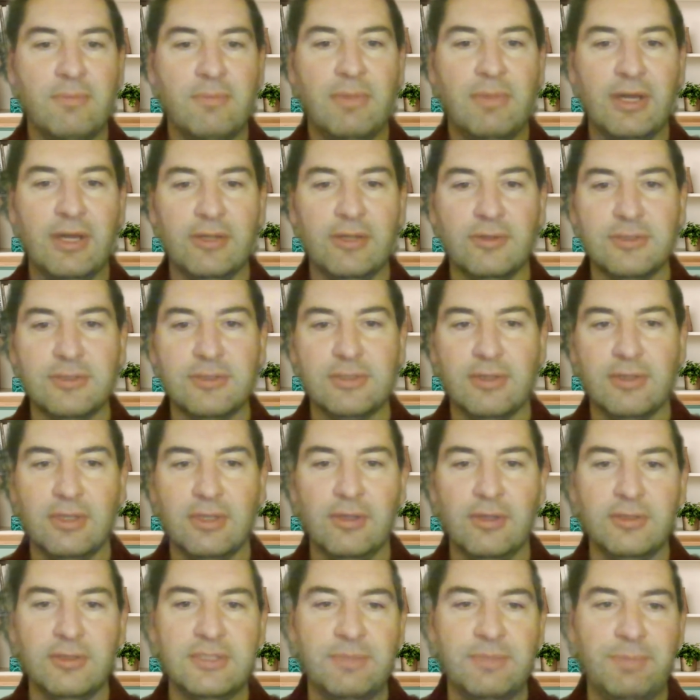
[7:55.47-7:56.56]
but it also a
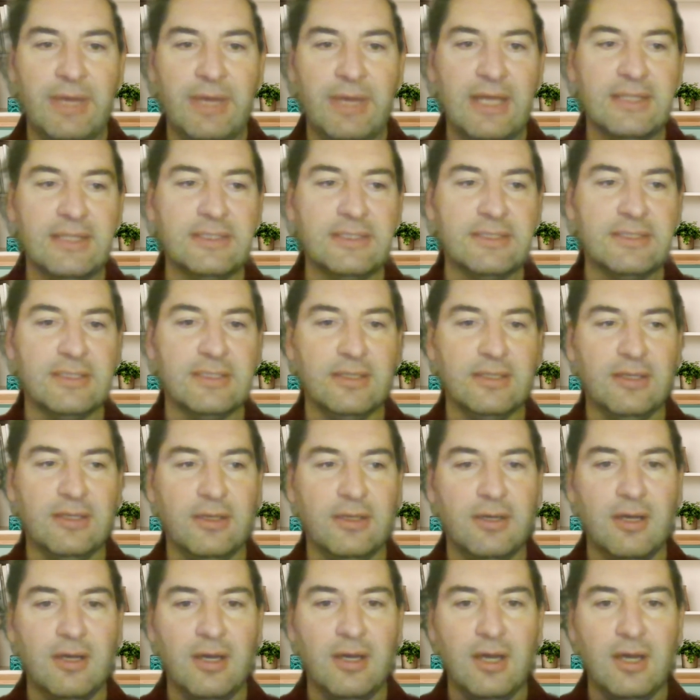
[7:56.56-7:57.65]
lot depends
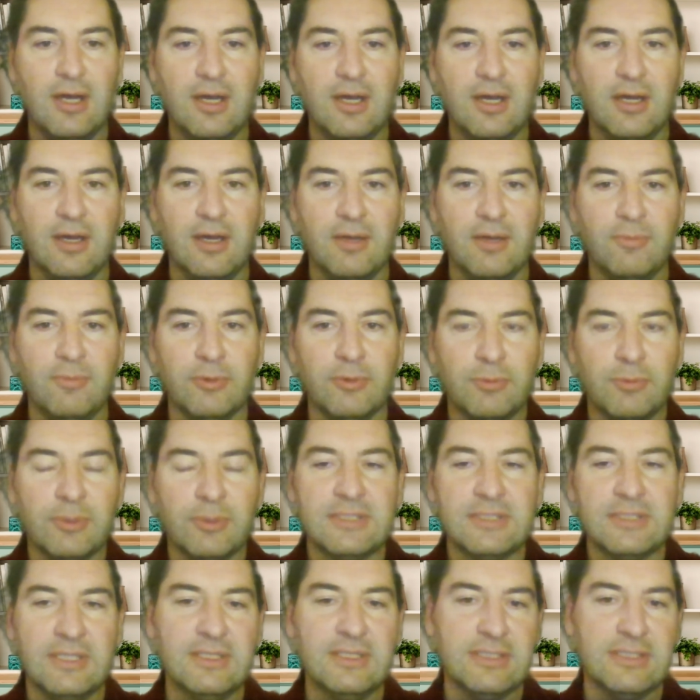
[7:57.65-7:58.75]
what
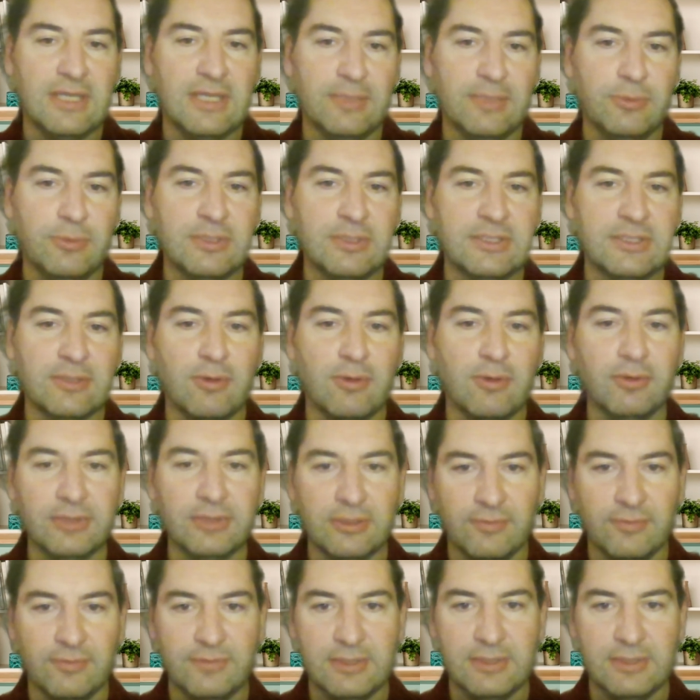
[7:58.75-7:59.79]
is inside, what is the content of these